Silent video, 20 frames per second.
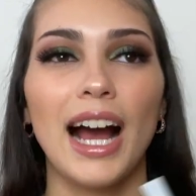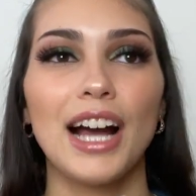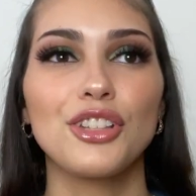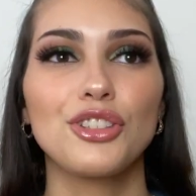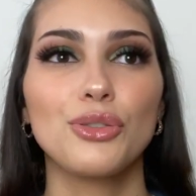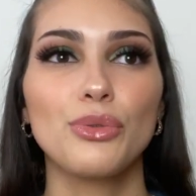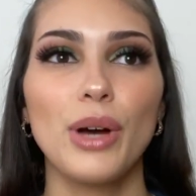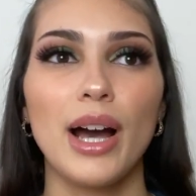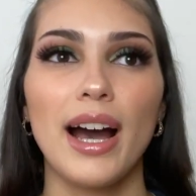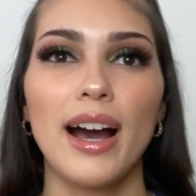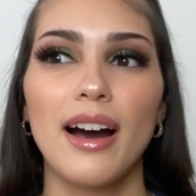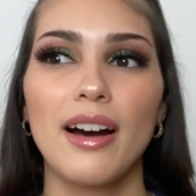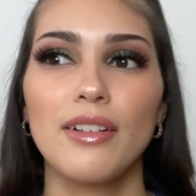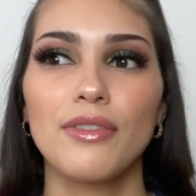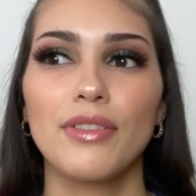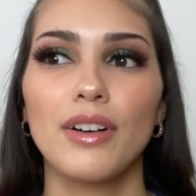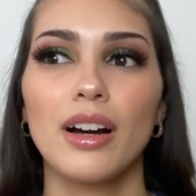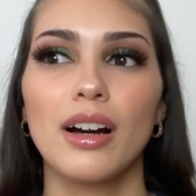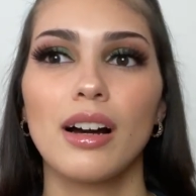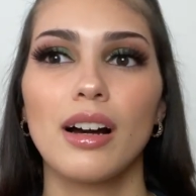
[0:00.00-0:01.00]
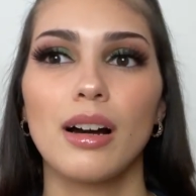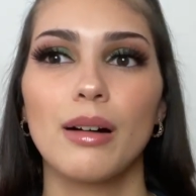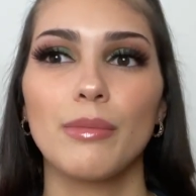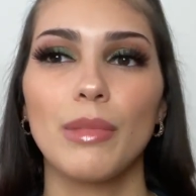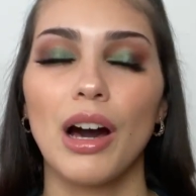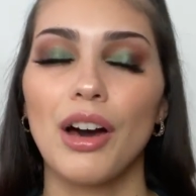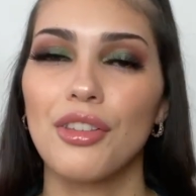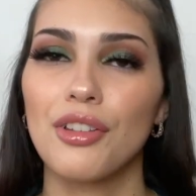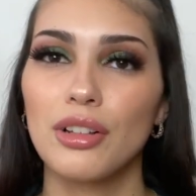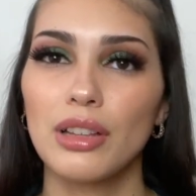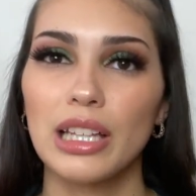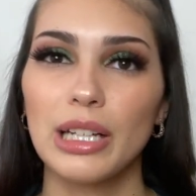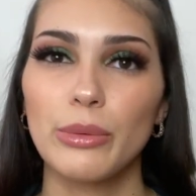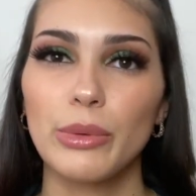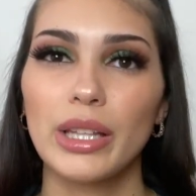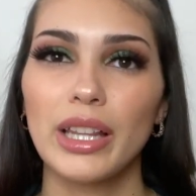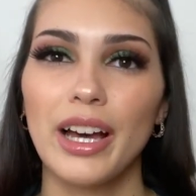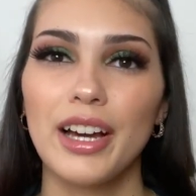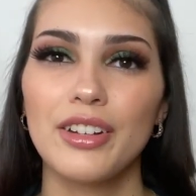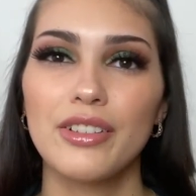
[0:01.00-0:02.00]
I do have other
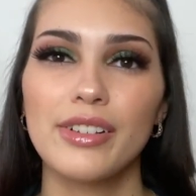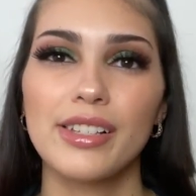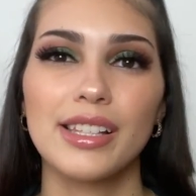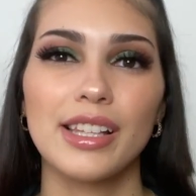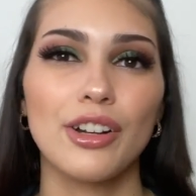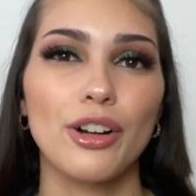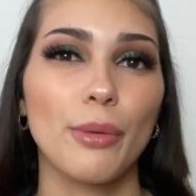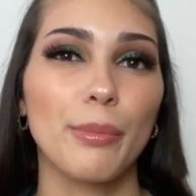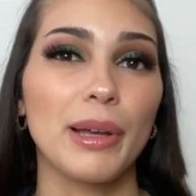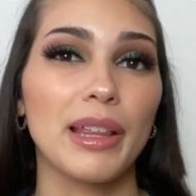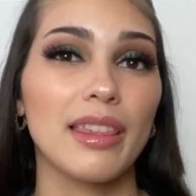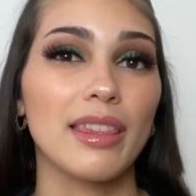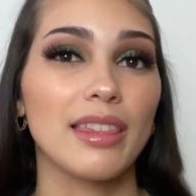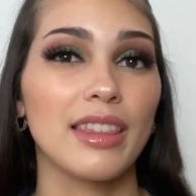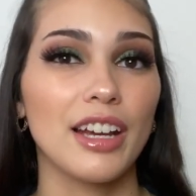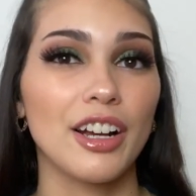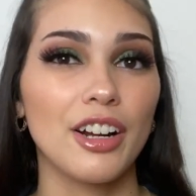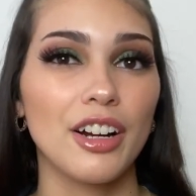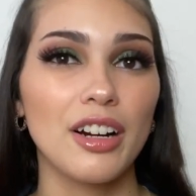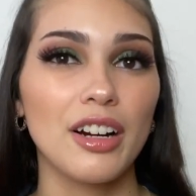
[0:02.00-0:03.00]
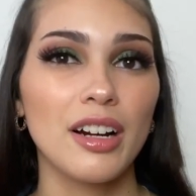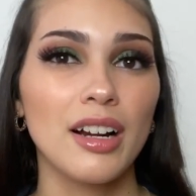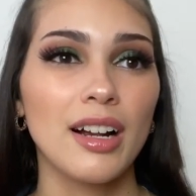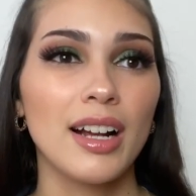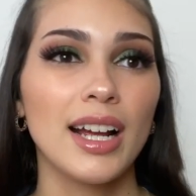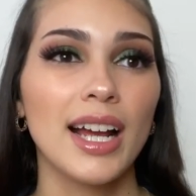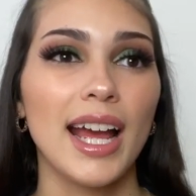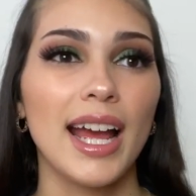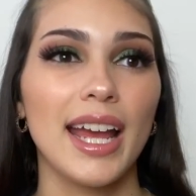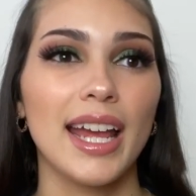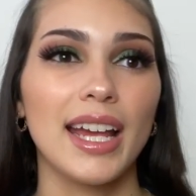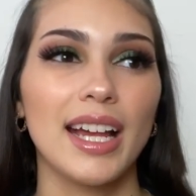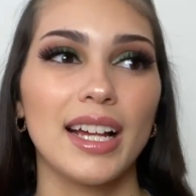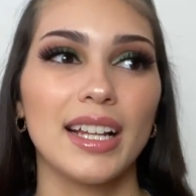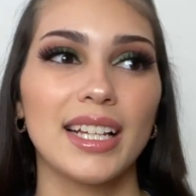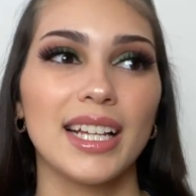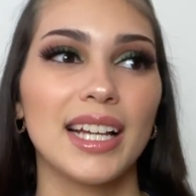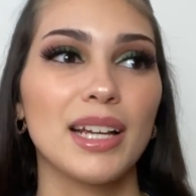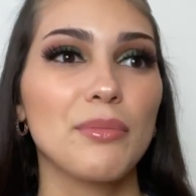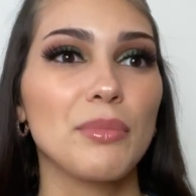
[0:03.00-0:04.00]
liquid liners that are a bit thicker,
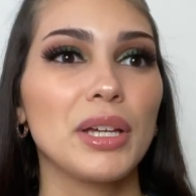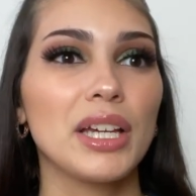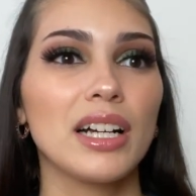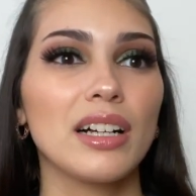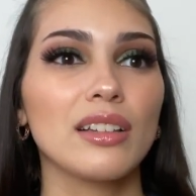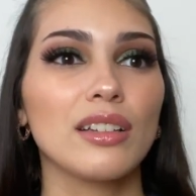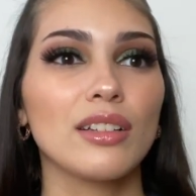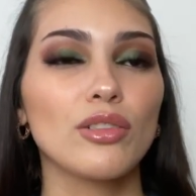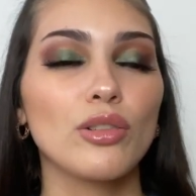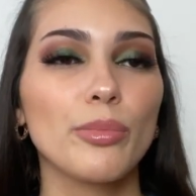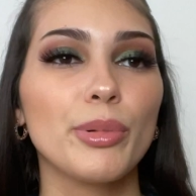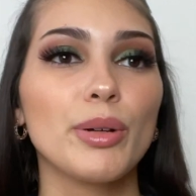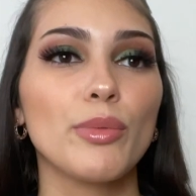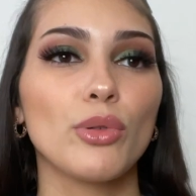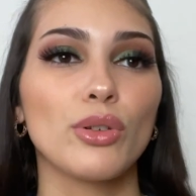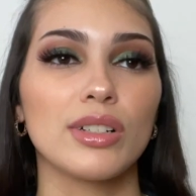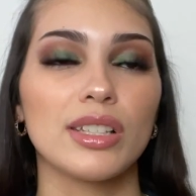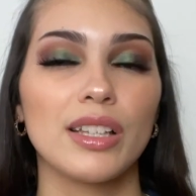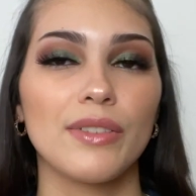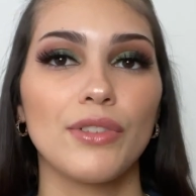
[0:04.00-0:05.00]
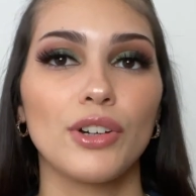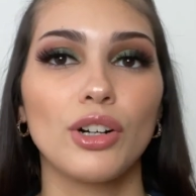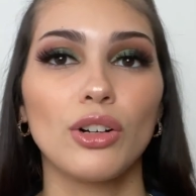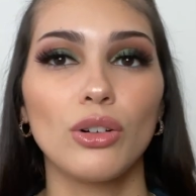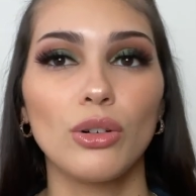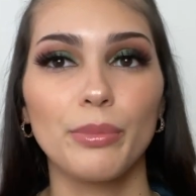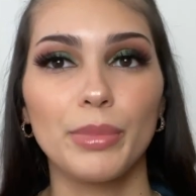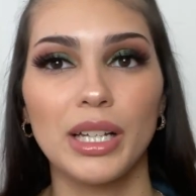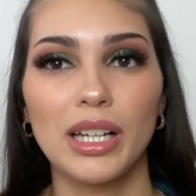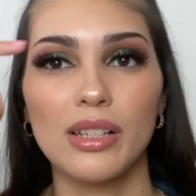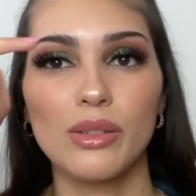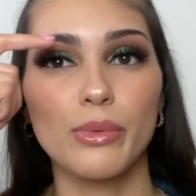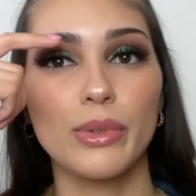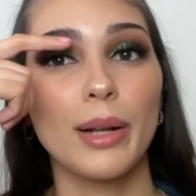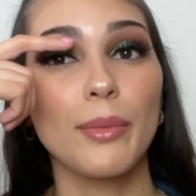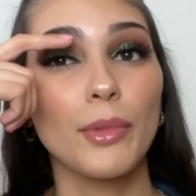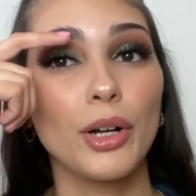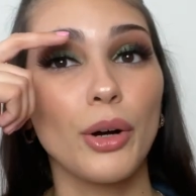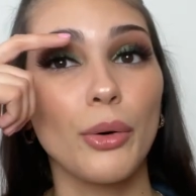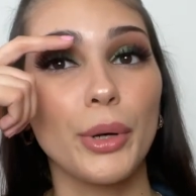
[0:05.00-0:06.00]
and it can be a little bit more difficult because when
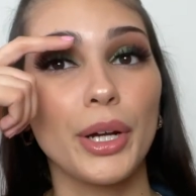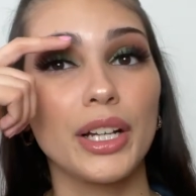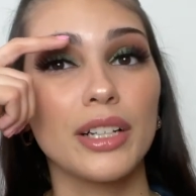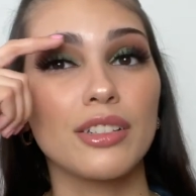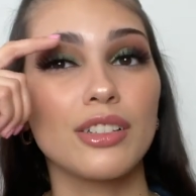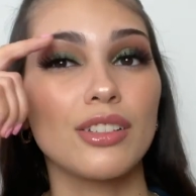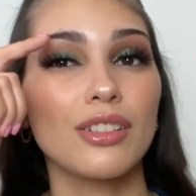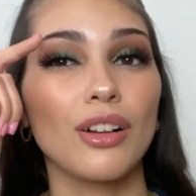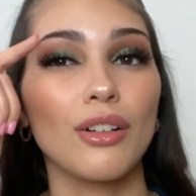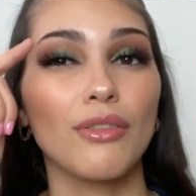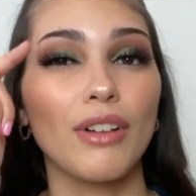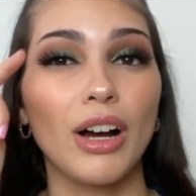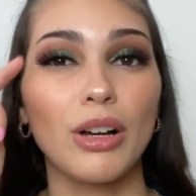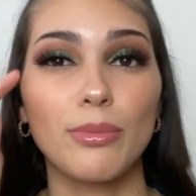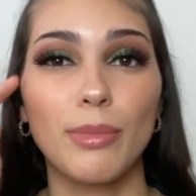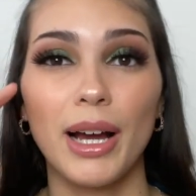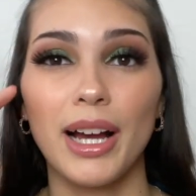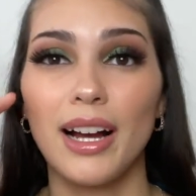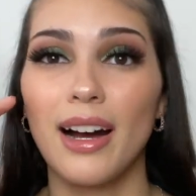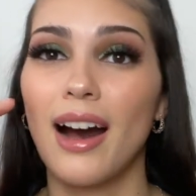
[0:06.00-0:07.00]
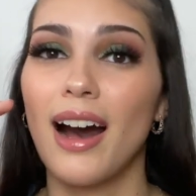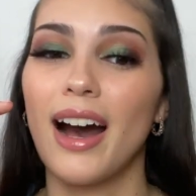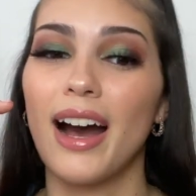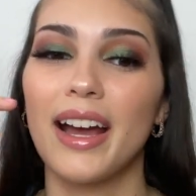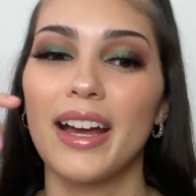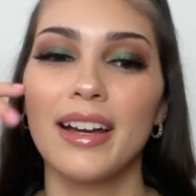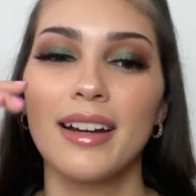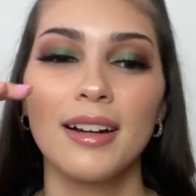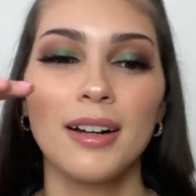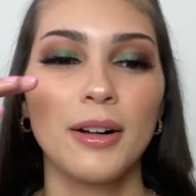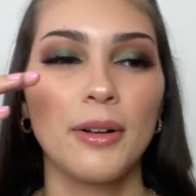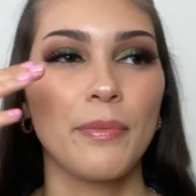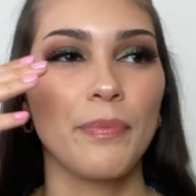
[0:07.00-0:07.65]
I'm going just around my eye,